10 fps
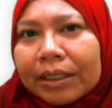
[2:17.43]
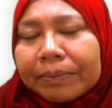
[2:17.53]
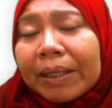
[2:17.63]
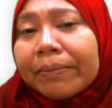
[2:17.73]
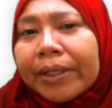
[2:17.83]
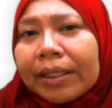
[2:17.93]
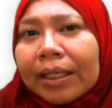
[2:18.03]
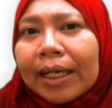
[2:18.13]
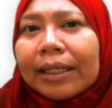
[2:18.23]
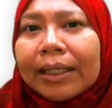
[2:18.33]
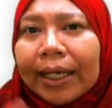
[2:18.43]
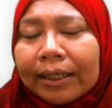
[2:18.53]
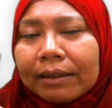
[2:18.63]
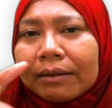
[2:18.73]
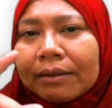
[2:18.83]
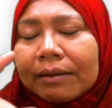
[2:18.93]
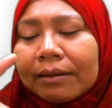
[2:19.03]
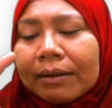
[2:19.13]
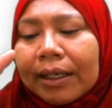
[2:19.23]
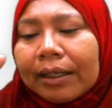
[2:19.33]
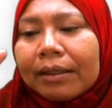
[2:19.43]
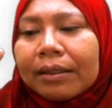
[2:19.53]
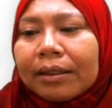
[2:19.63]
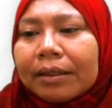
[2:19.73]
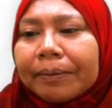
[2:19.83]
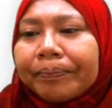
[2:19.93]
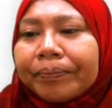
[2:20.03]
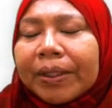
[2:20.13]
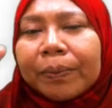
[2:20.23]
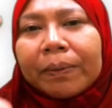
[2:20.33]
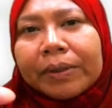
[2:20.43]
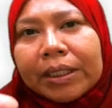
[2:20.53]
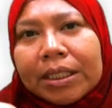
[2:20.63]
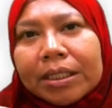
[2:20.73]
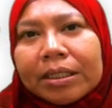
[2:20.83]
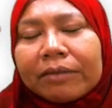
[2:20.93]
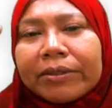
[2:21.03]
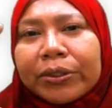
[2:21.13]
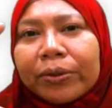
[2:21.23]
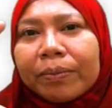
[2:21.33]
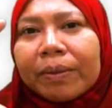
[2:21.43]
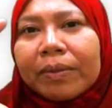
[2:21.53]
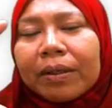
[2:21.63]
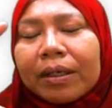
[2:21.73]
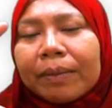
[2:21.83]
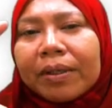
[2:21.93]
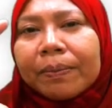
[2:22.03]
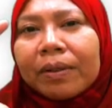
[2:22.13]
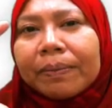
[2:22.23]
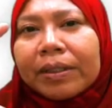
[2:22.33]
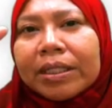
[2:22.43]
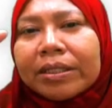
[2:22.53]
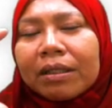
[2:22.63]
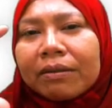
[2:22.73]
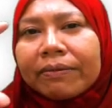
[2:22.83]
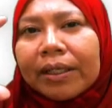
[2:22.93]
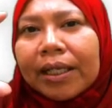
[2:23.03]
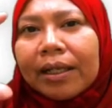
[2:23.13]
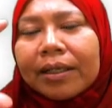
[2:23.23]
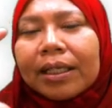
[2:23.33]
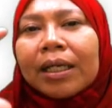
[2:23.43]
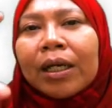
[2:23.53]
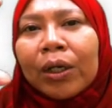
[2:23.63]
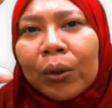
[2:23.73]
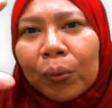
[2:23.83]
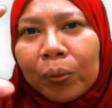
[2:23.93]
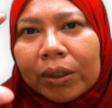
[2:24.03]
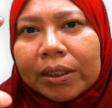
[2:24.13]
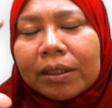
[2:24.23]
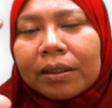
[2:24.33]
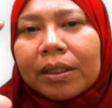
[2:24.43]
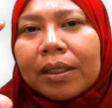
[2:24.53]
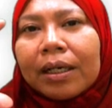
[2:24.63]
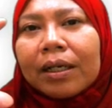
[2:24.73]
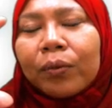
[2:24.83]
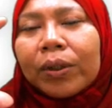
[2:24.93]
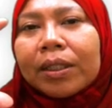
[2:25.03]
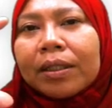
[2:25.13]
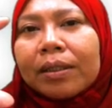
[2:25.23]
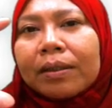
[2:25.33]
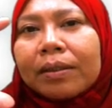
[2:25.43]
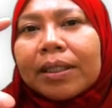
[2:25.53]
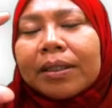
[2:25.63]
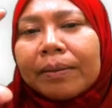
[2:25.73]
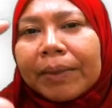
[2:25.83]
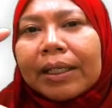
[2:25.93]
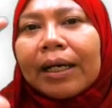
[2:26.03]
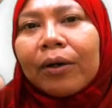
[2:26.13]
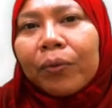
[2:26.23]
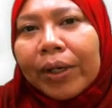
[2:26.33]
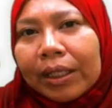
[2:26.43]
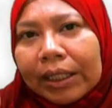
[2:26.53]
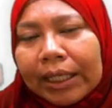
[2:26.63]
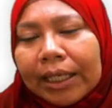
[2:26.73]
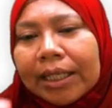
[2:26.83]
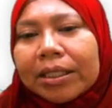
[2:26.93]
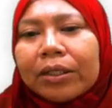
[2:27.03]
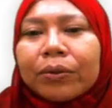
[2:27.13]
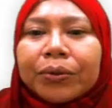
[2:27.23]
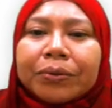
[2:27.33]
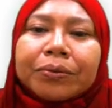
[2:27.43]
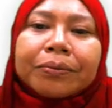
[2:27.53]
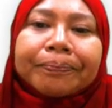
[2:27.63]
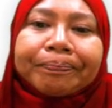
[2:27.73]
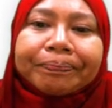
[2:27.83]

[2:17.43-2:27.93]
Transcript: membrane, and the properties, the physical chemical properties of an LA will determine how well it can actually go through